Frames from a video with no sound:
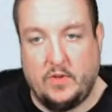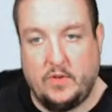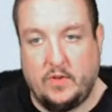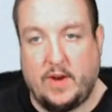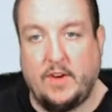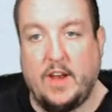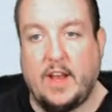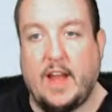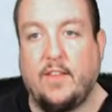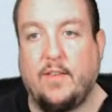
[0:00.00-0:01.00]
Trevor, you didn't
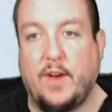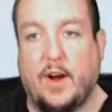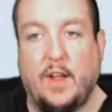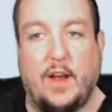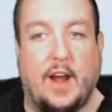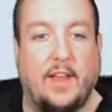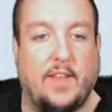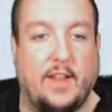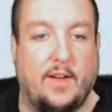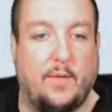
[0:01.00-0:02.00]
answer me earlier. I
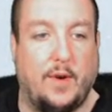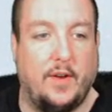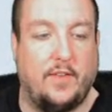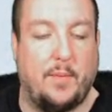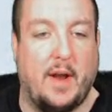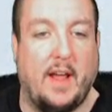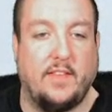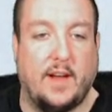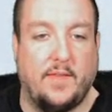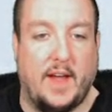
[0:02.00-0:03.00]
said, were you surprised
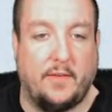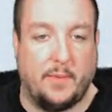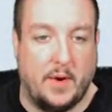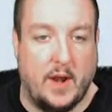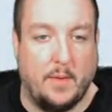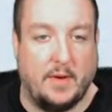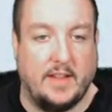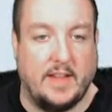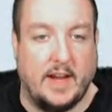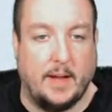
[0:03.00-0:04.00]
how fast we were able to
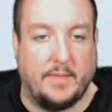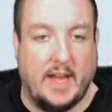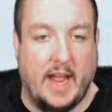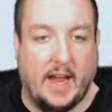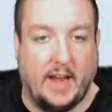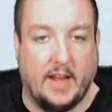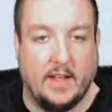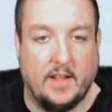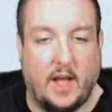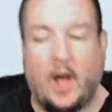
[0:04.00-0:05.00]
dig up the egg?
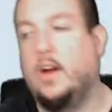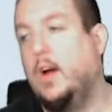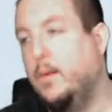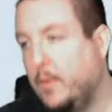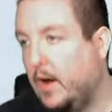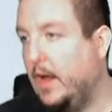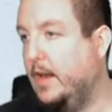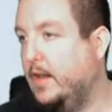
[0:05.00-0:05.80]
Ah, oh, come on.